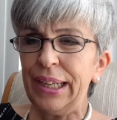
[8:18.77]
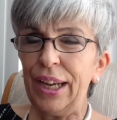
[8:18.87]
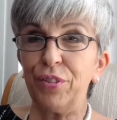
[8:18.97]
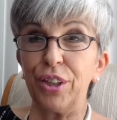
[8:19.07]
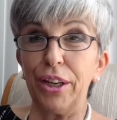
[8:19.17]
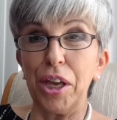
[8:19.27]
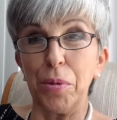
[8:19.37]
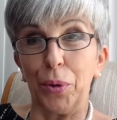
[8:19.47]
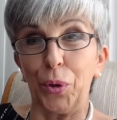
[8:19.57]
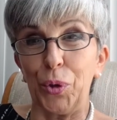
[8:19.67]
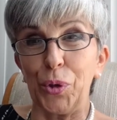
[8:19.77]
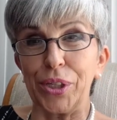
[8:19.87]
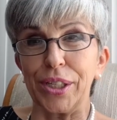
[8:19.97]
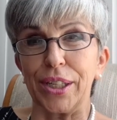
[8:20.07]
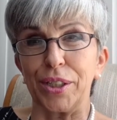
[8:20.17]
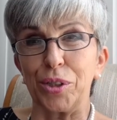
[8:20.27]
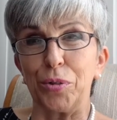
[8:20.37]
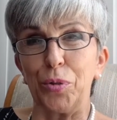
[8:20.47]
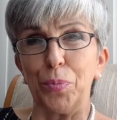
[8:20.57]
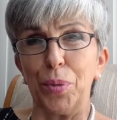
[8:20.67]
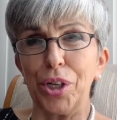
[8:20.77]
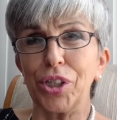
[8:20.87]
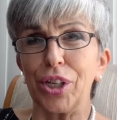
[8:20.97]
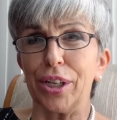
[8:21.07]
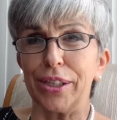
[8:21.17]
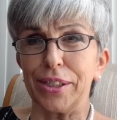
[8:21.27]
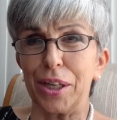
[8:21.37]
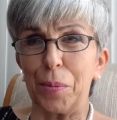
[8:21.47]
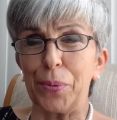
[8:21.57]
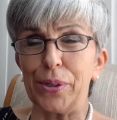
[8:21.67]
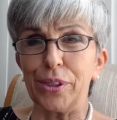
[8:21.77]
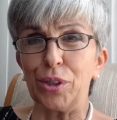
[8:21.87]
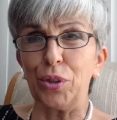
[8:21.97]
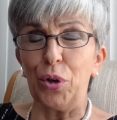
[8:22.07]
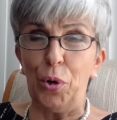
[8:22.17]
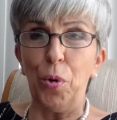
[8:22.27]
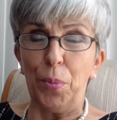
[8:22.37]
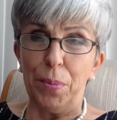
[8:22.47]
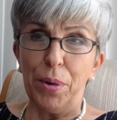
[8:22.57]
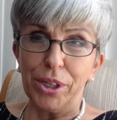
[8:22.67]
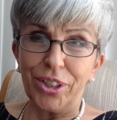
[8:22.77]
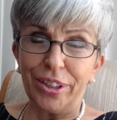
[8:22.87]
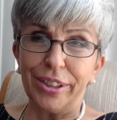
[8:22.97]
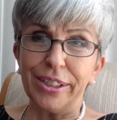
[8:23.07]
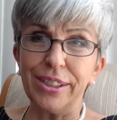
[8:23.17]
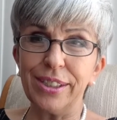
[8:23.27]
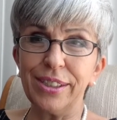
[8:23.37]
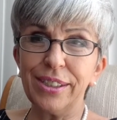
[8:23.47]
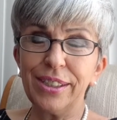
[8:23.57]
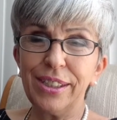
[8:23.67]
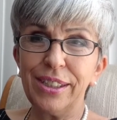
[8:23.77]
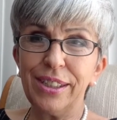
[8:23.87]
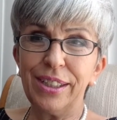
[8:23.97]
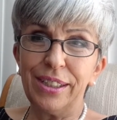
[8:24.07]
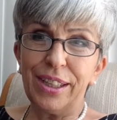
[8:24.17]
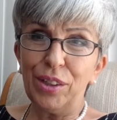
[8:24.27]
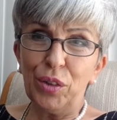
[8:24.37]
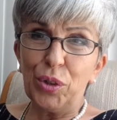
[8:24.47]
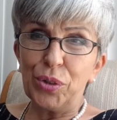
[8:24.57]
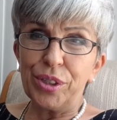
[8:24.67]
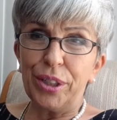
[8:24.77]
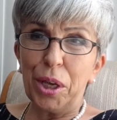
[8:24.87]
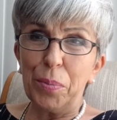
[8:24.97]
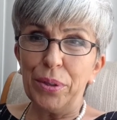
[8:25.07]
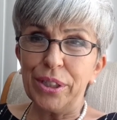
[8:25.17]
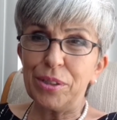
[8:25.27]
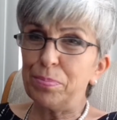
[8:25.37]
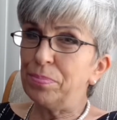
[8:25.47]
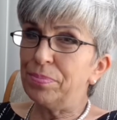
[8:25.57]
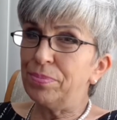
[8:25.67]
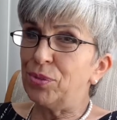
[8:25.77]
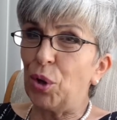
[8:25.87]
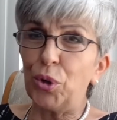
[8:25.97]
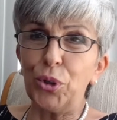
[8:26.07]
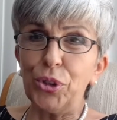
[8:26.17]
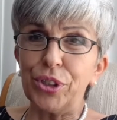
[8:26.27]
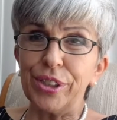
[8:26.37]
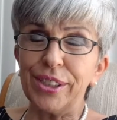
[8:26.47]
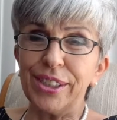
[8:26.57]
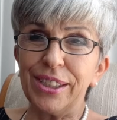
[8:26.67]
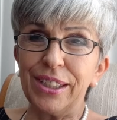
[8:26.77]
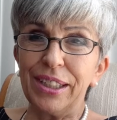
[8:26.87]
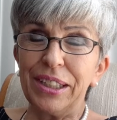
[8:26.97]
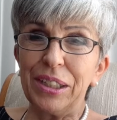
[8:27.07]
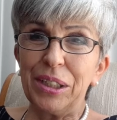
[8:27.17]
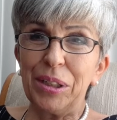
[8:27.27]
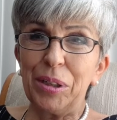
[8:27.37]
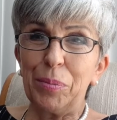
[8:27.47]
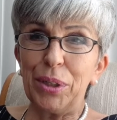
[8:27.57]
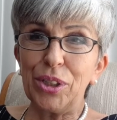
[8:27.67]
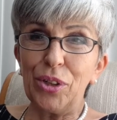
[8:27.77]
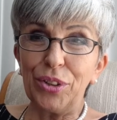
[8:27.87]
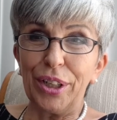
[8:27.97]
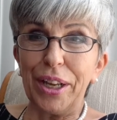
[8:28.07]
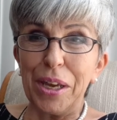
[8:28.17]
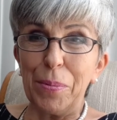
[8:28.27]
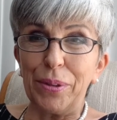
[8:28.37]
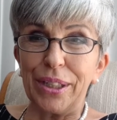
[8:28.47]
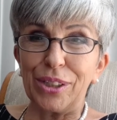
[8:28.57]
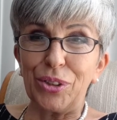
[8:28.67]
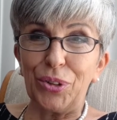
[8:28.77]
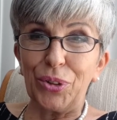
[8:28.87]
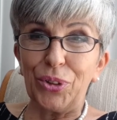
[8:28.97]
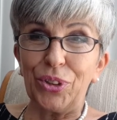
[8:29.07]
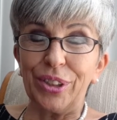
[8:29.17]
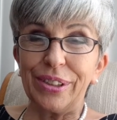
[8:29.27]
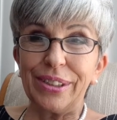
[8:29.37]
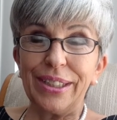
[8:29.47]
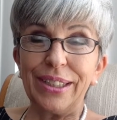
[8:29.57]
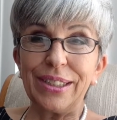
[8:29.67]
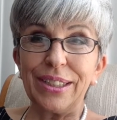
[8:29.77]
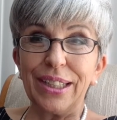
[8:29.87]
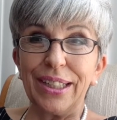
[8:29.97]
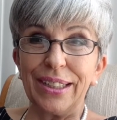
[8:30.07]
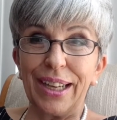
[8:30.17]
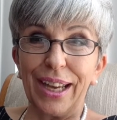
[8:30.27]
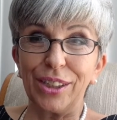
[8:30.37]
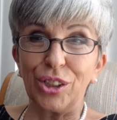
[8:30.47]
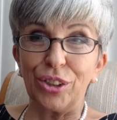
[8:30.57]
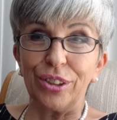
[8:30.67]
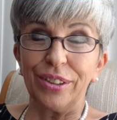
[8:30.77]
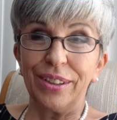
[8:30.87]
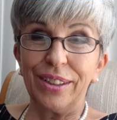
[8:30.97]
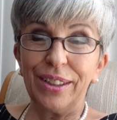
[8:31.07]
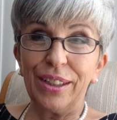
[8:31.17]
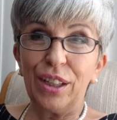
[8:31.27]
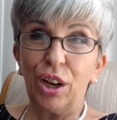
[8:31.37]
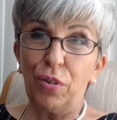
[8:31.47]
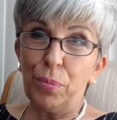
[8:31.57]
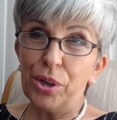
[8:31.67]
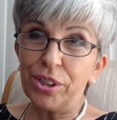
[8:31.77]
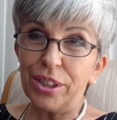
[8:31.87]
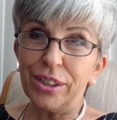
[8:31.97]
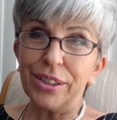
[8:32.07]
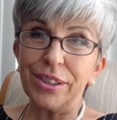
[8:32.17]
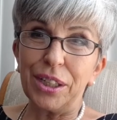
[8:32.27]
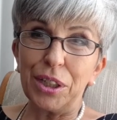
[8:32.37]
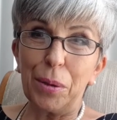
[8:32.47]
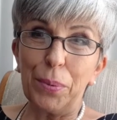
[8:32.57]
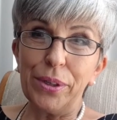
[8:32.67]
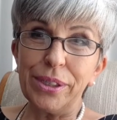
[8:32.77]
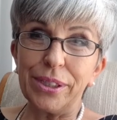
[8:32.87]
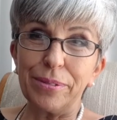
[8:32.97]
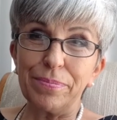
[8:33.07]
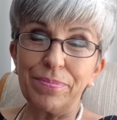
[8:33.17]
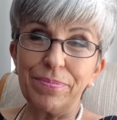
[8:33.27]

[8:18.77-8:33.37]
If the label causes us to marginalize that person or be marginalized, then of course the label is not good. But it's not the label that's not good, it's the action of marginalizing that person